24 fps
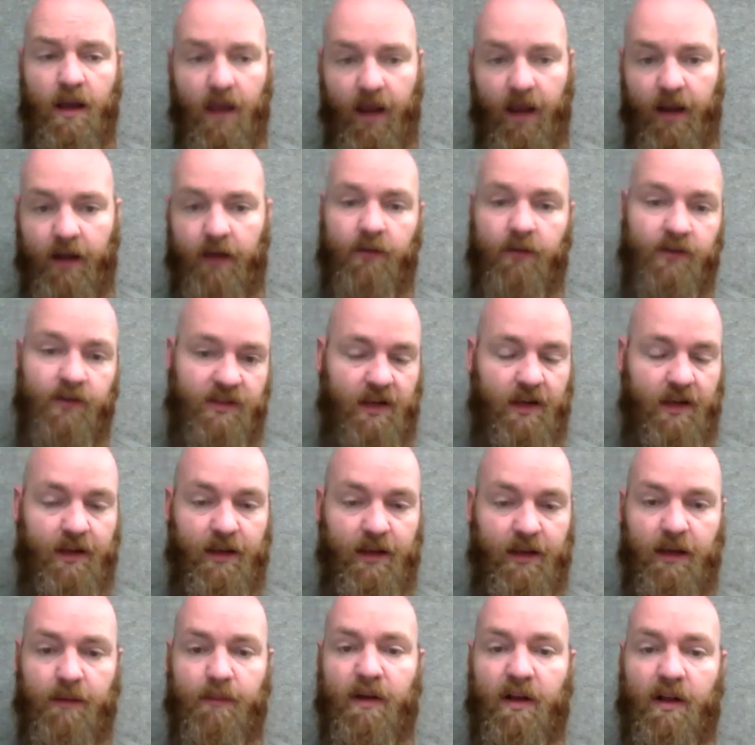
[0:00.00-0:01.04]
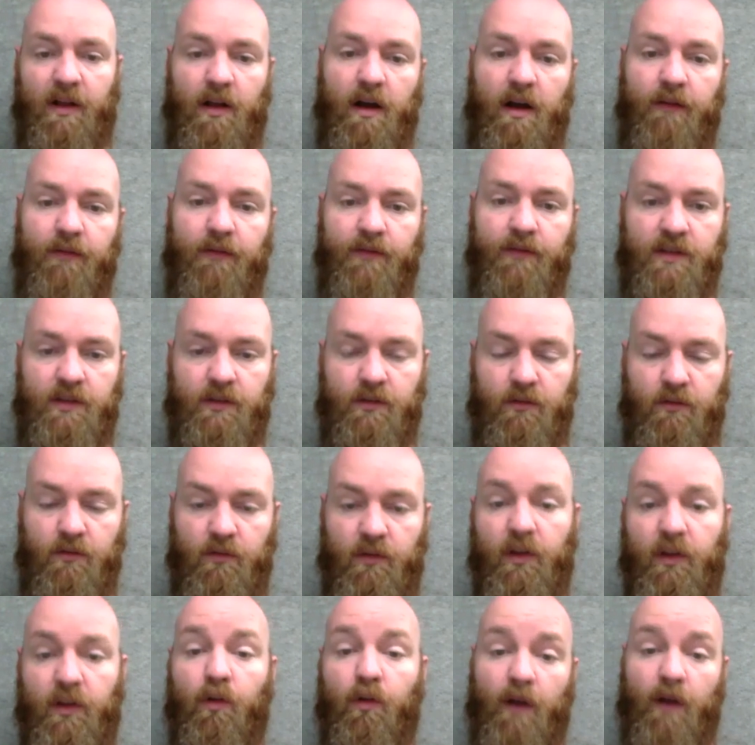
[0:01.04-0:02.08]
and it'll send the email off to
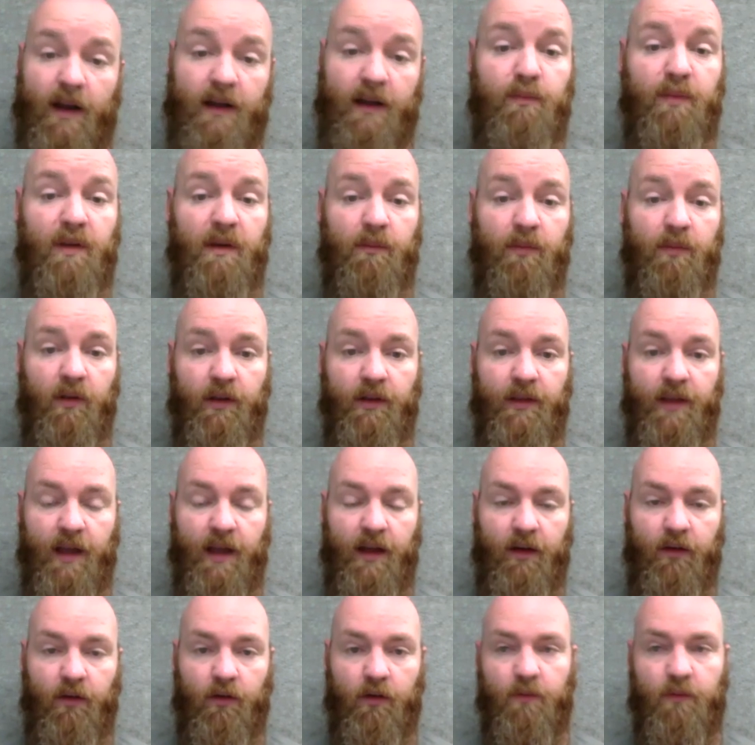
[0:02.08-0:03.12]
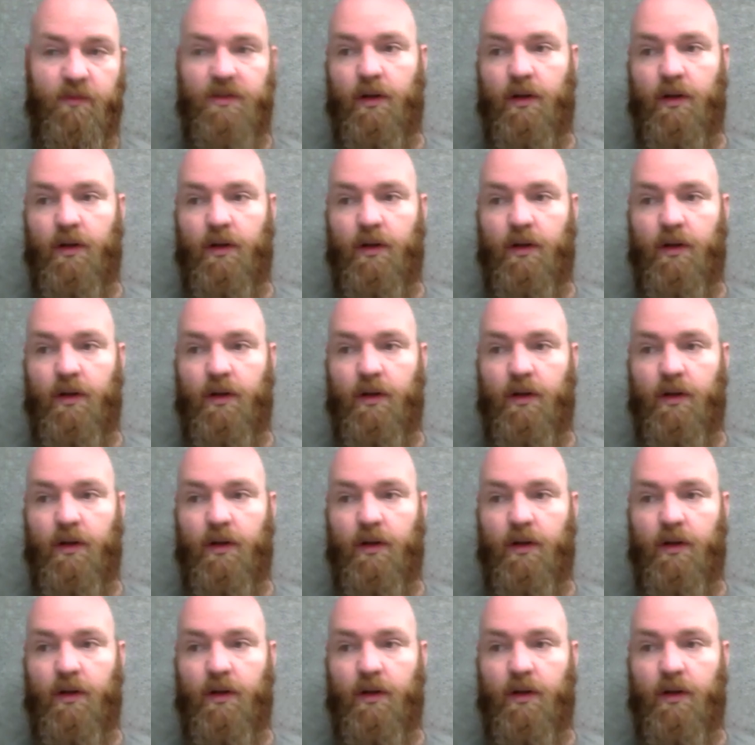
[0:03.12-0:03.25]
the correct people in that group.